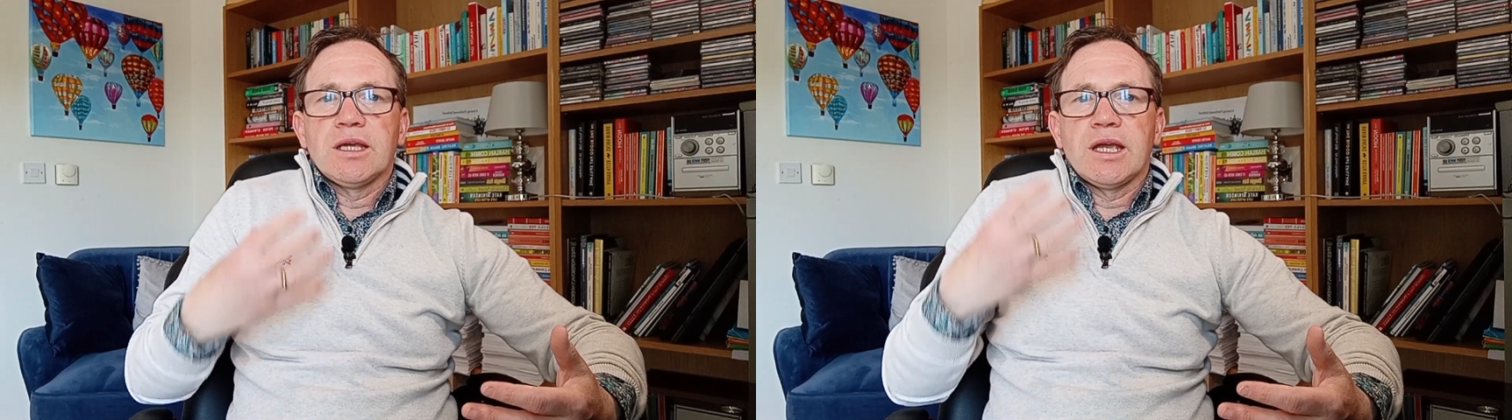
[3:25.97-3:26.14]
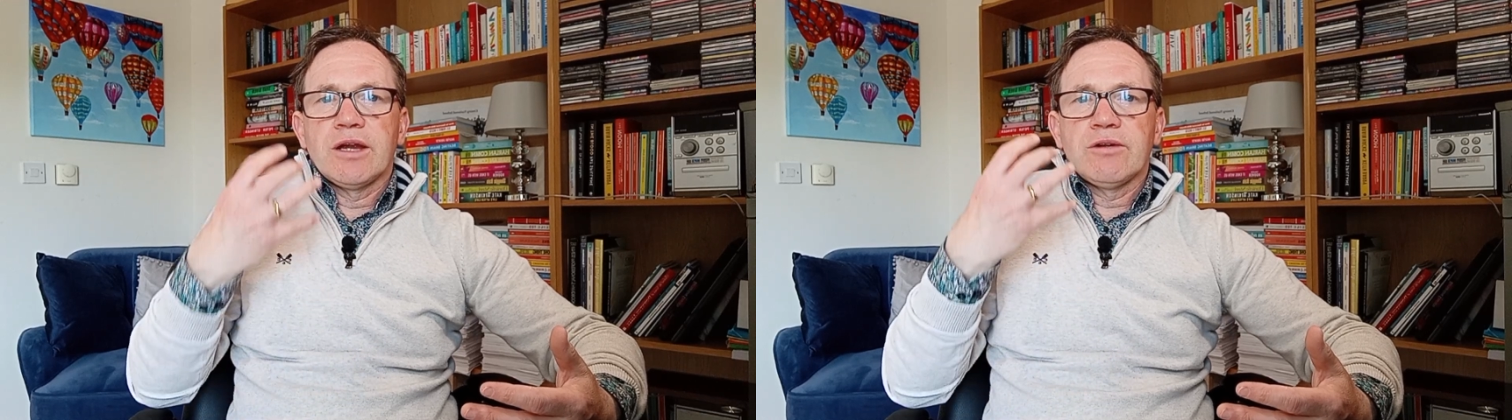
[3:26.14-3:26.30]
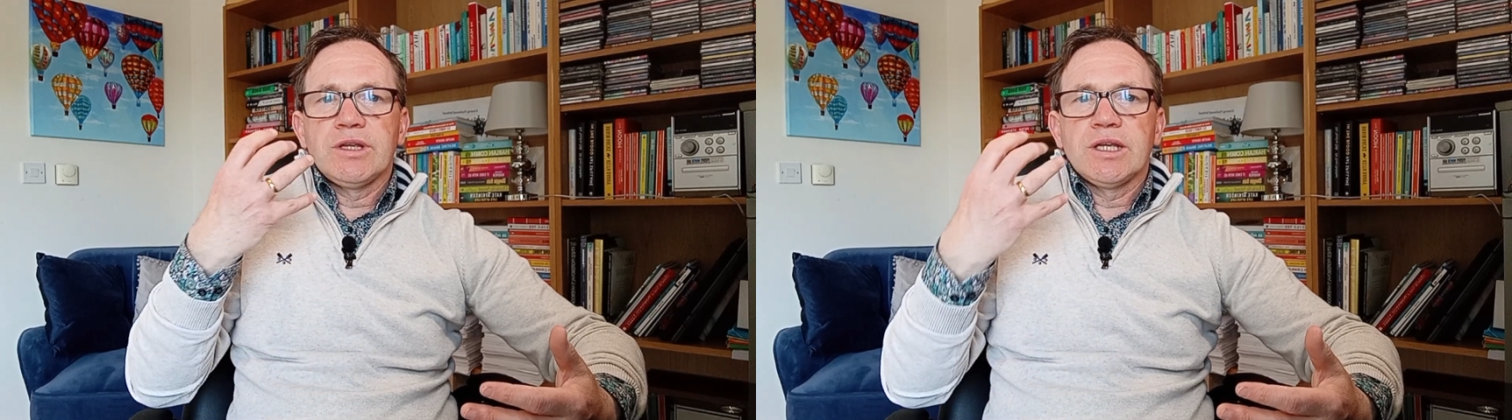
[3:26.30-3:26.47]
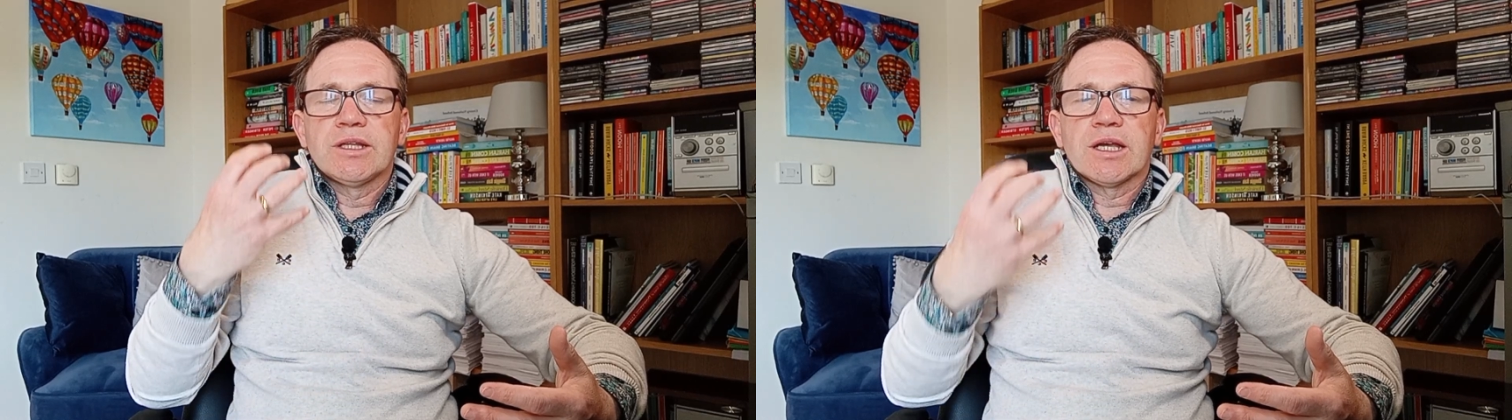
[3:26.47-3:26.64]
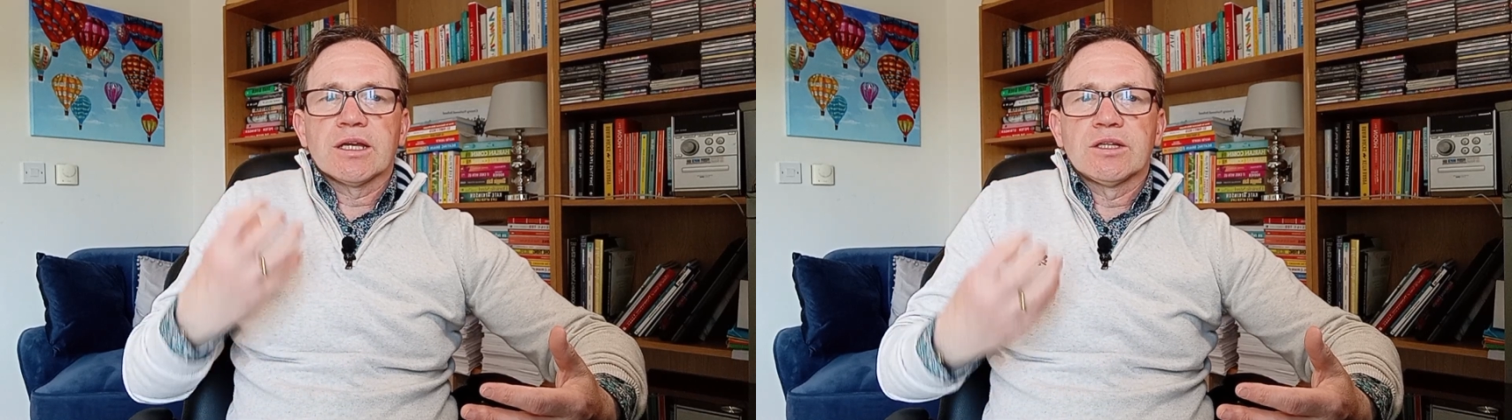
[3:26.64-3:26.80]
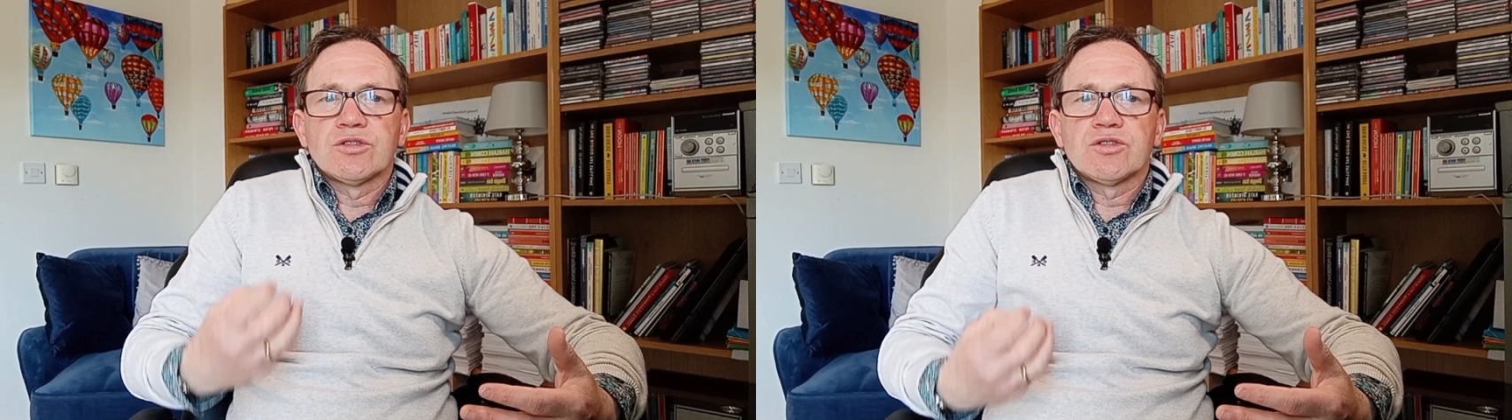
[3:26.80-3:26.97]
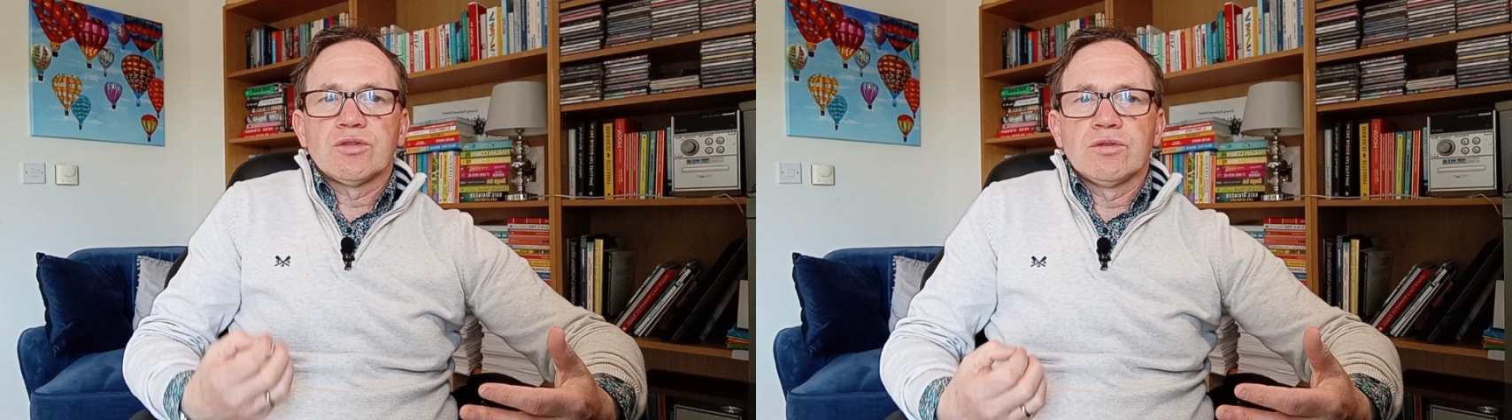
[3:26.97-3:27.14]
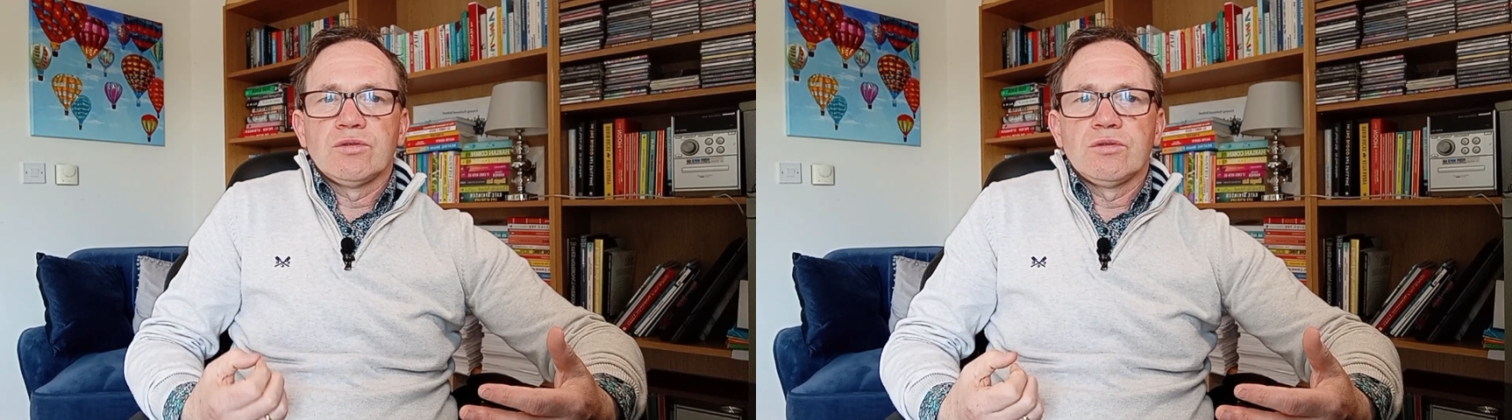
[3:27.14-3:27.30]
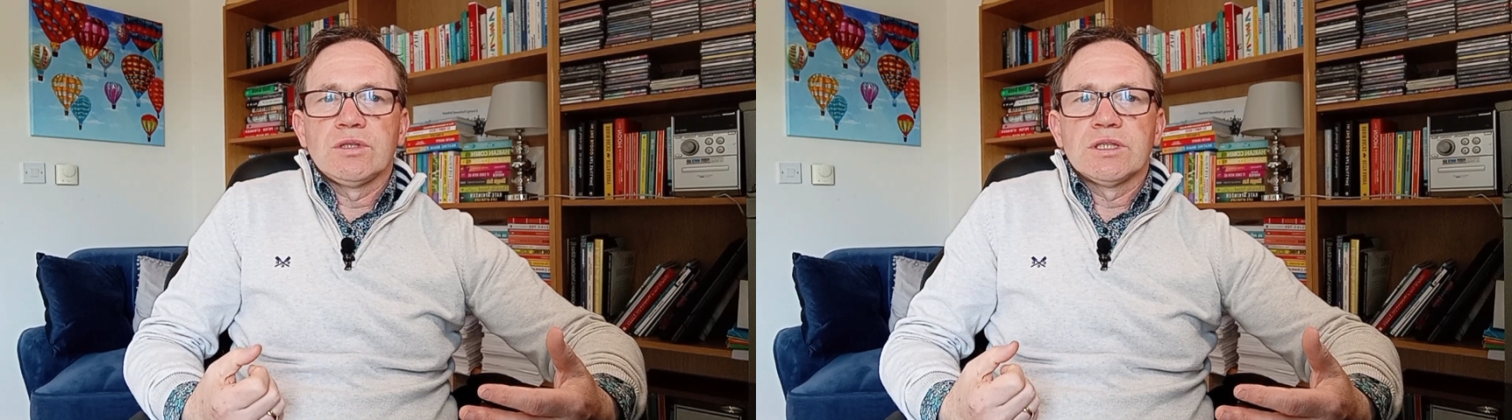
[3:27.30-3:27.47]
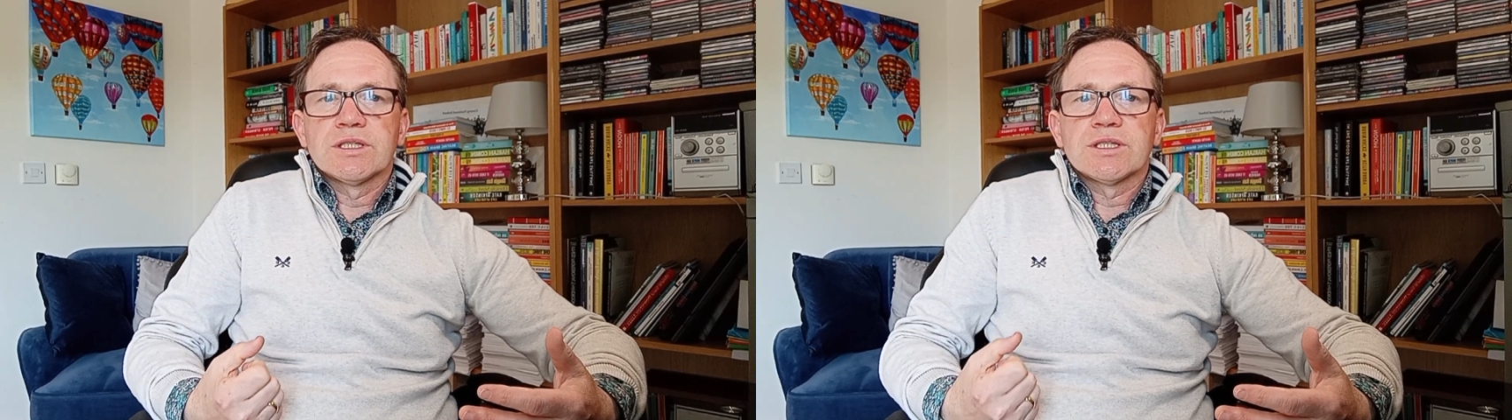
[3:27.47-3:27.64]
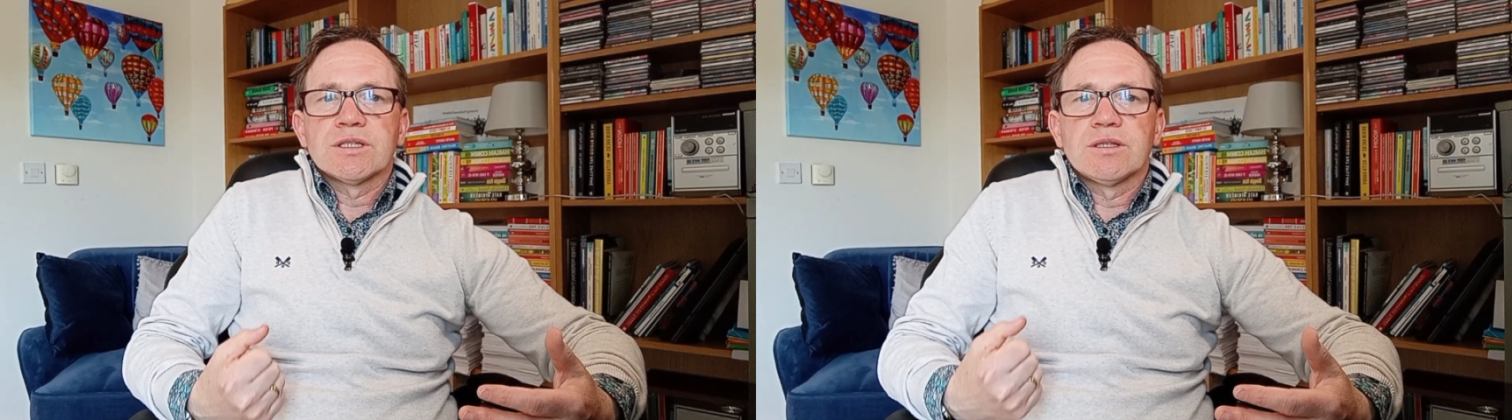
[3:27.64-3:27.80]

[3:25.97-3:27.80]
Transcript: area that controls